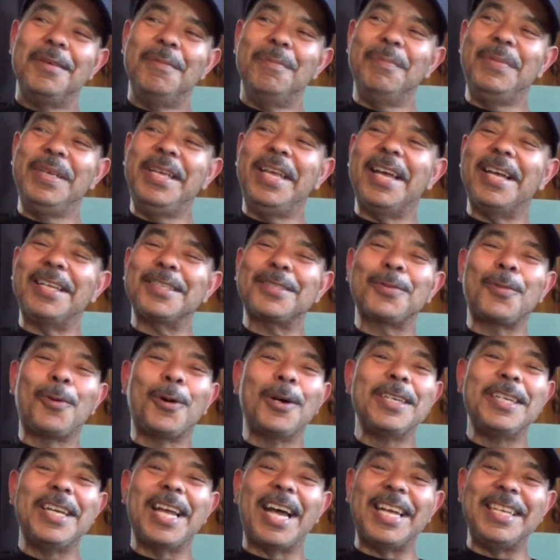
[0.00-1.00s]
BS
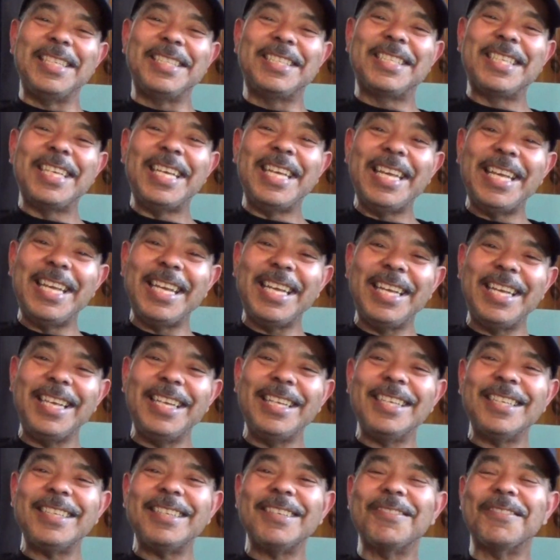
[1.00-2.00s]

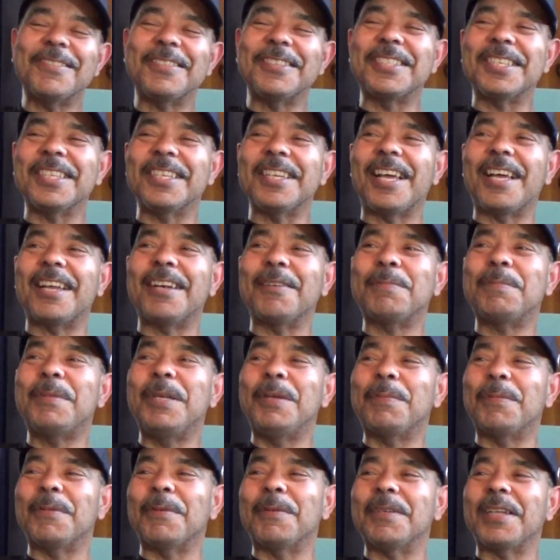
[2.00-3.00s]
119, which a lot of
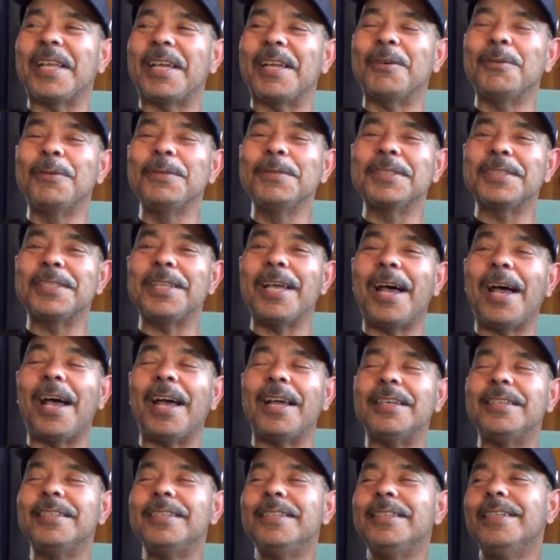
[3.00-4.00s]
people are like, who's that?